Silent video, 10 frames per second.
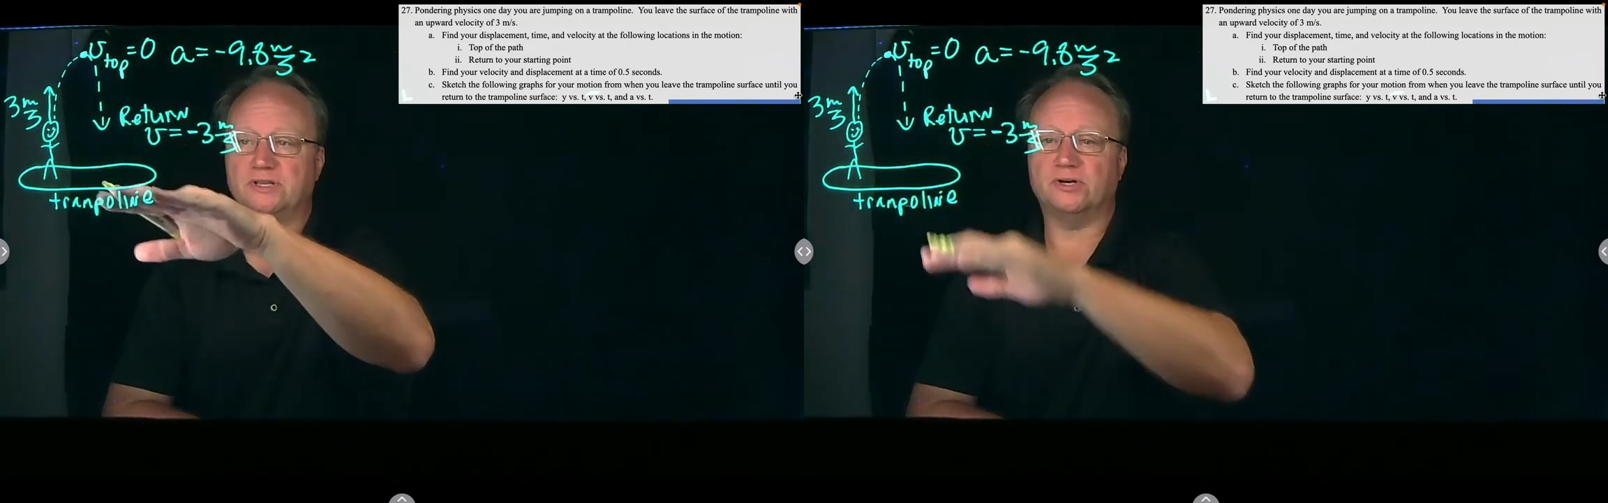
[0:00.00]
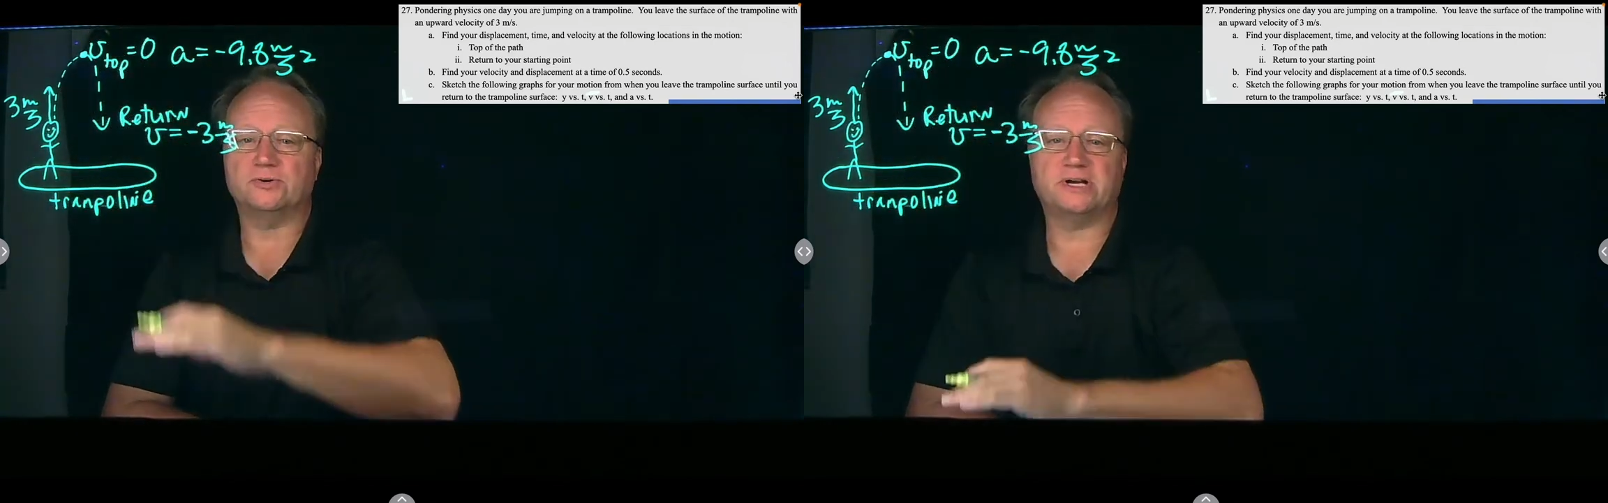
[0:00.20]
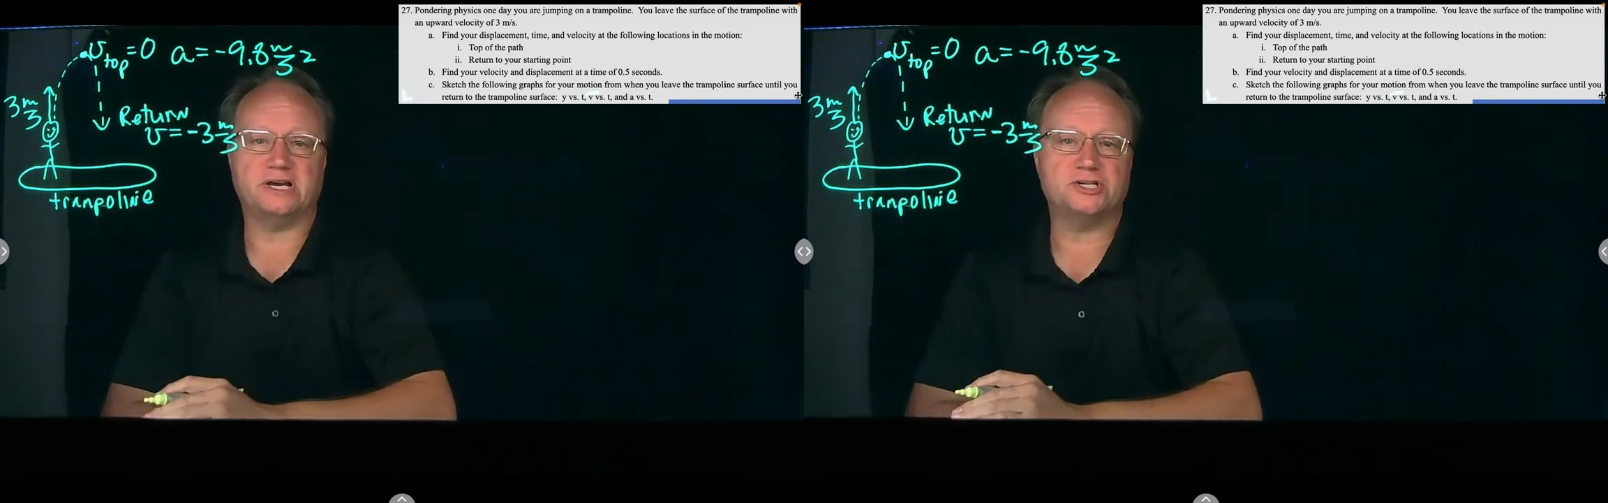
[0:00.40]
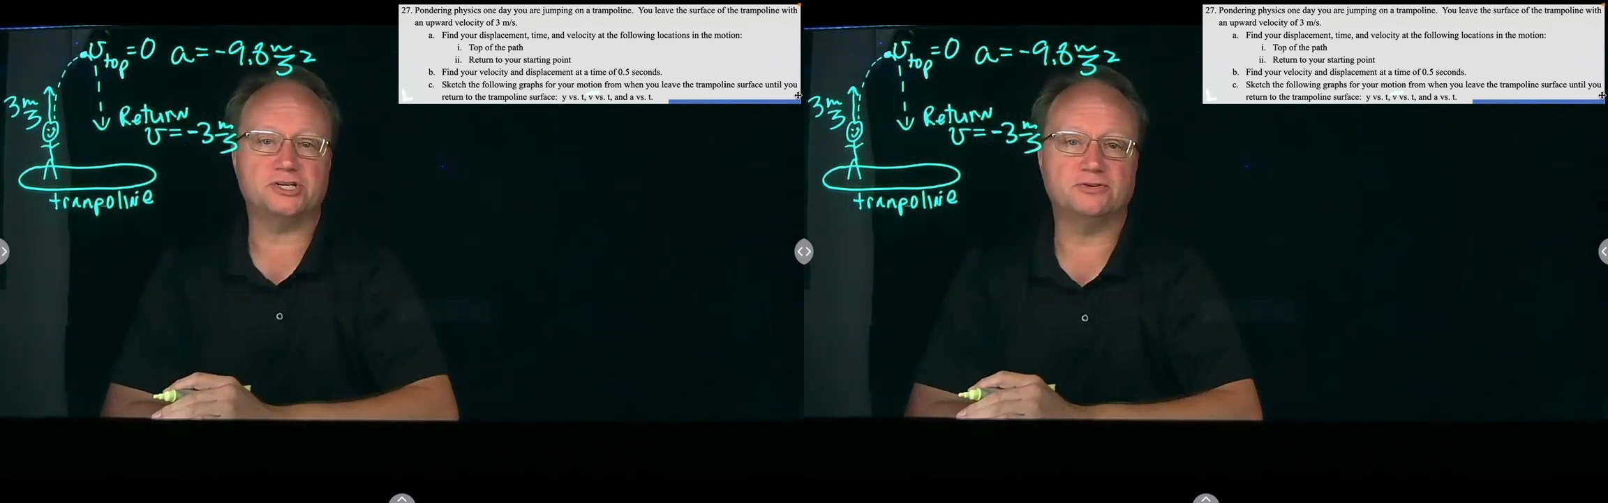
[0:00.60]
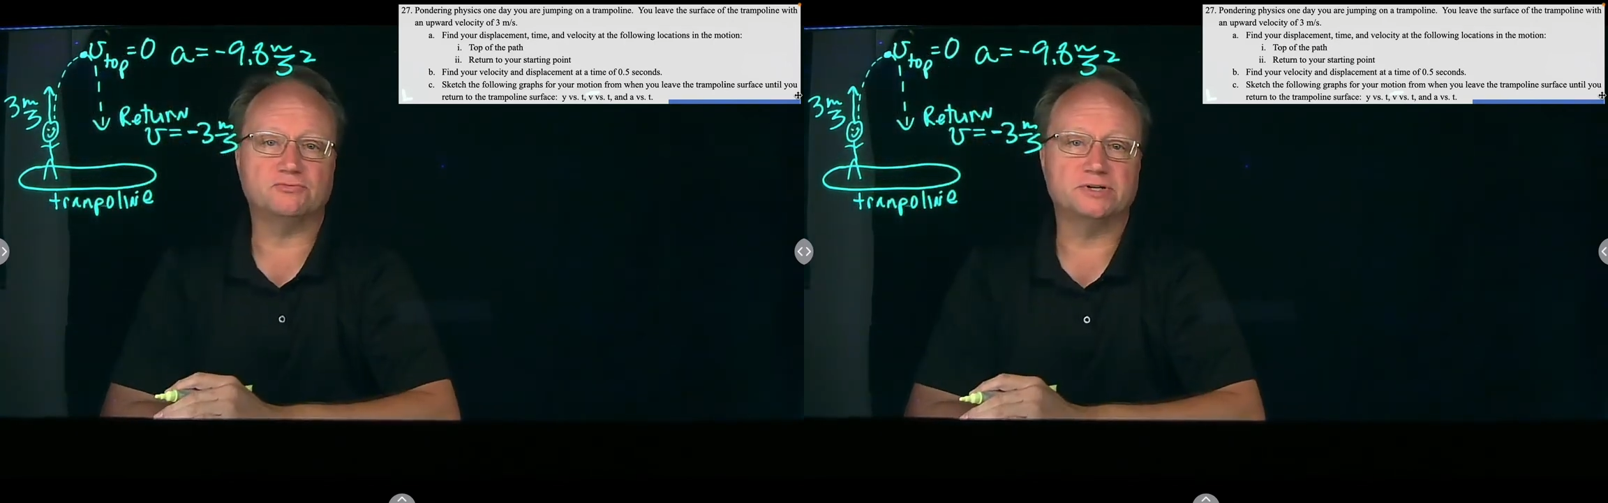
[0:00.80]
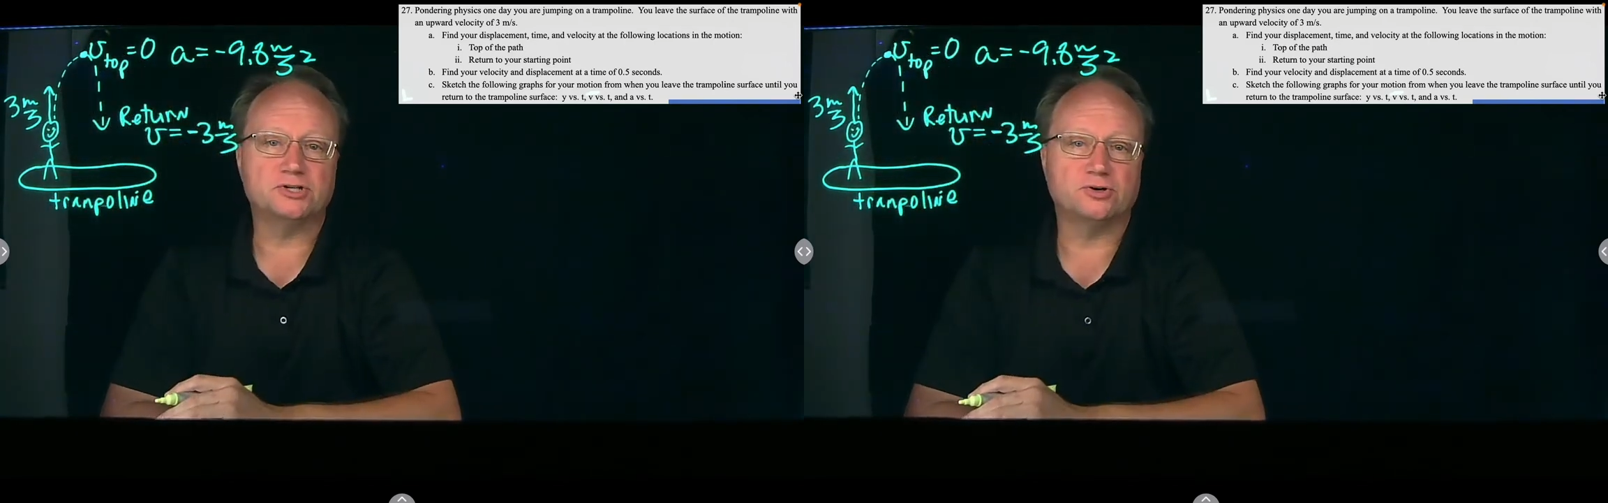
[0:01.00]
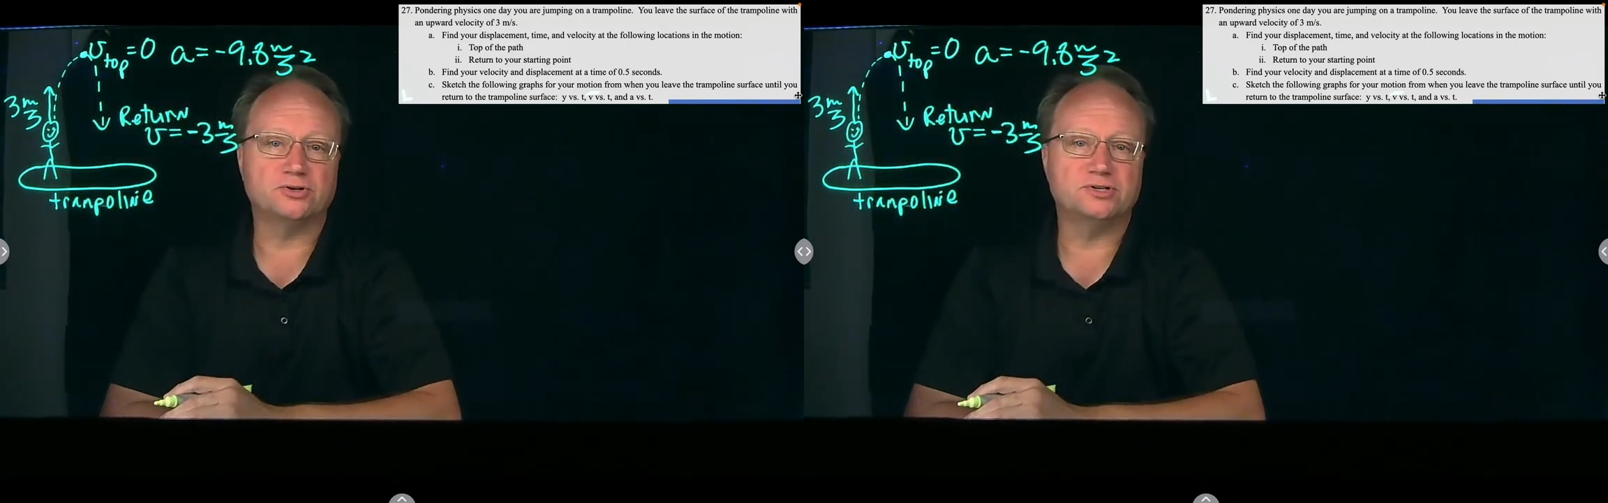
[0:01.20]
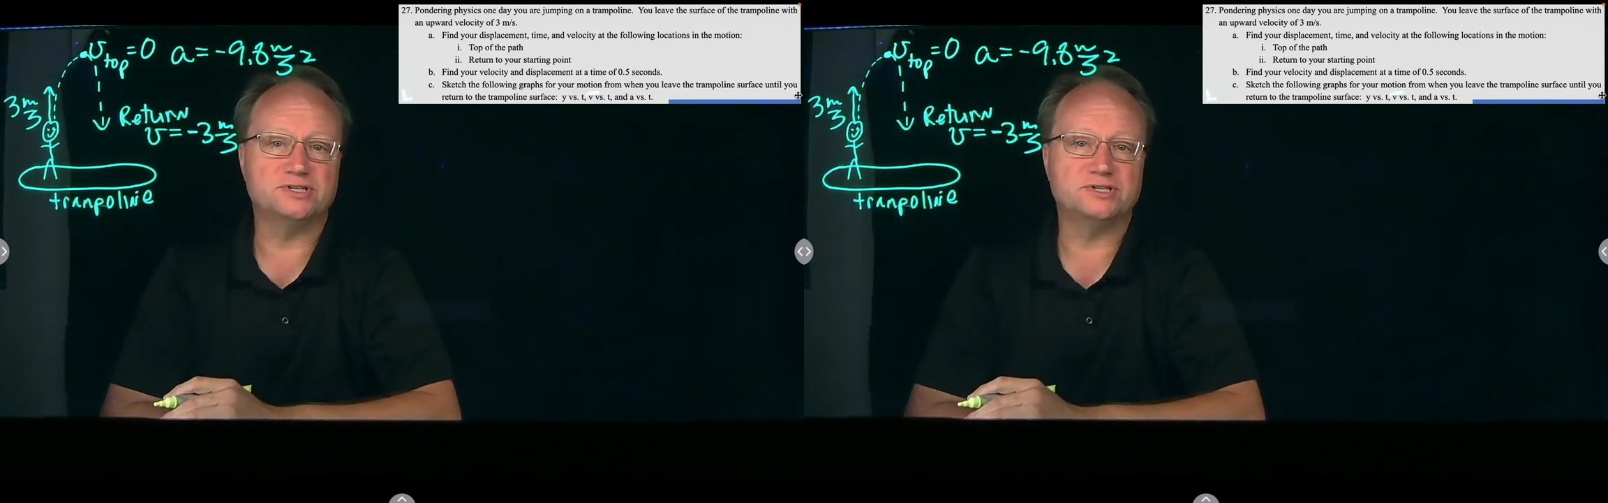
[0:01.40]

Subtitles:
location and returned to